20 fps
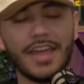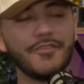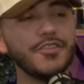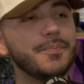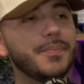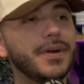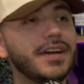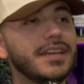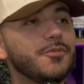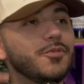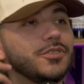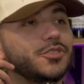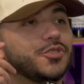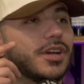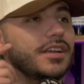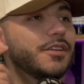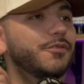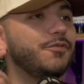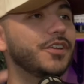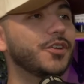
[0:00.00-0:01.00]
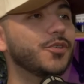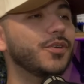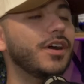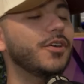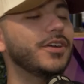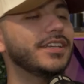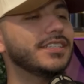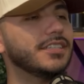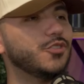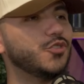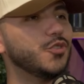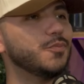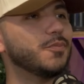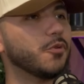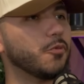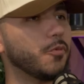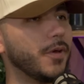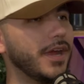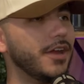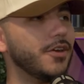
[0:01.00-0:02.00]
everybody was trying to figure out is it
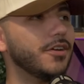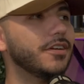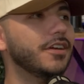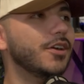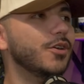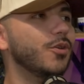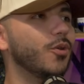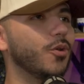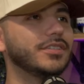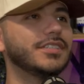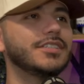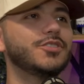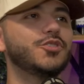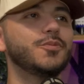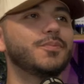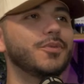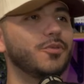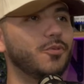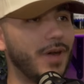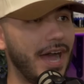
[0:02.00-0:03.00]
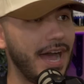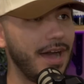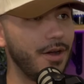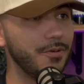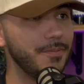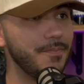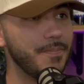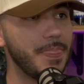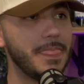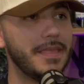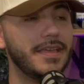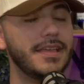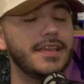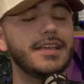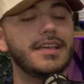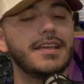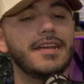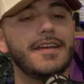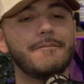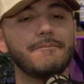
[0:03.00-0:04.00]
super rare or is it super wow?
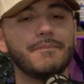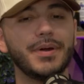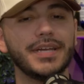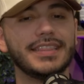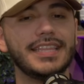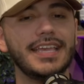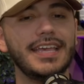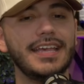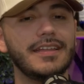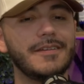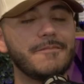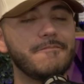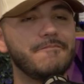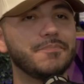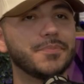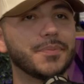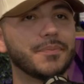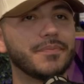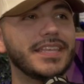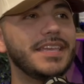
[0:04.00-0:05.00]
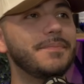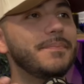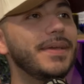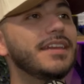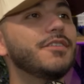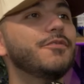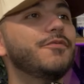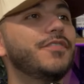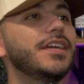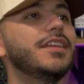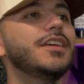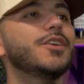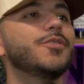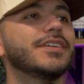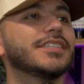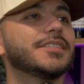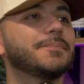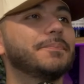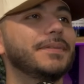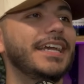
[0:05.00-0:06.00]
But then he made a video
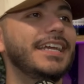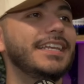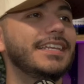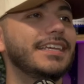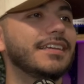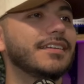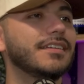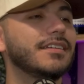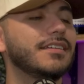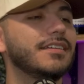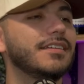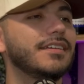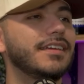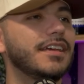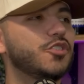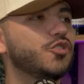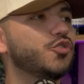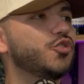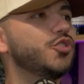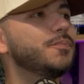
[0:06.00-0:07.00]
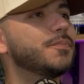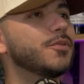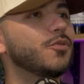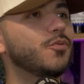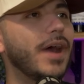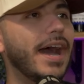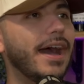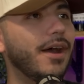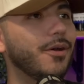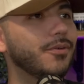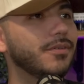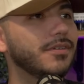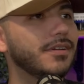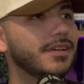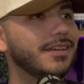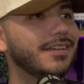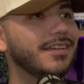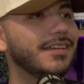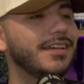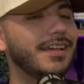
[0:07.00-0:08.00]
explaining it's super wow.
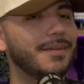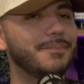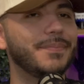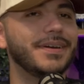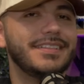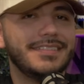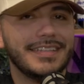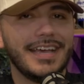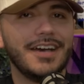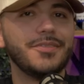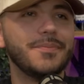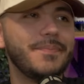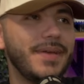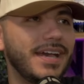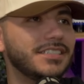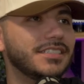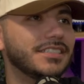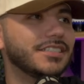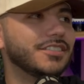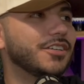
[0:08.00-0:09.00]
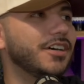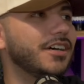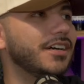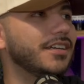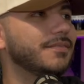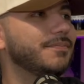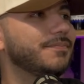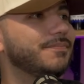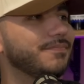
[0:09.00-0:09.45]
But now the magic is gone.